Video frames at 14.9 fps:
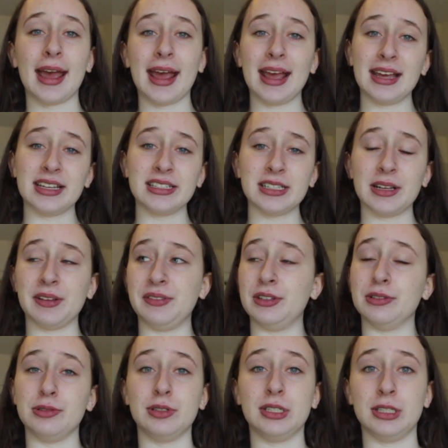And if
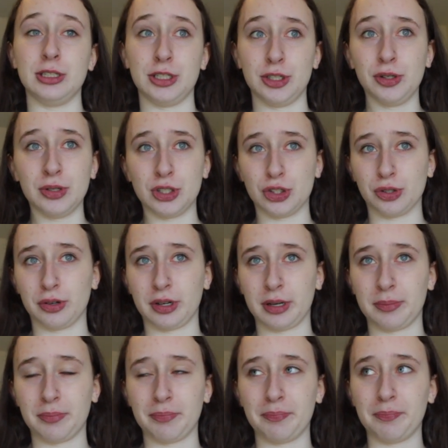you do enjoy
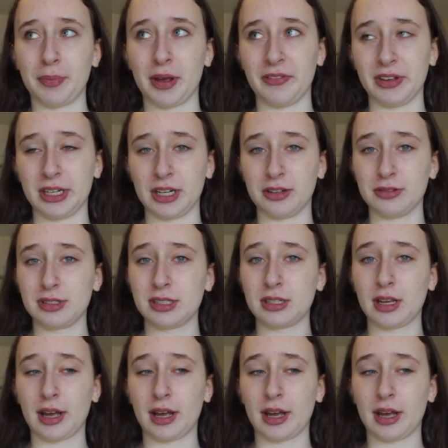my videos,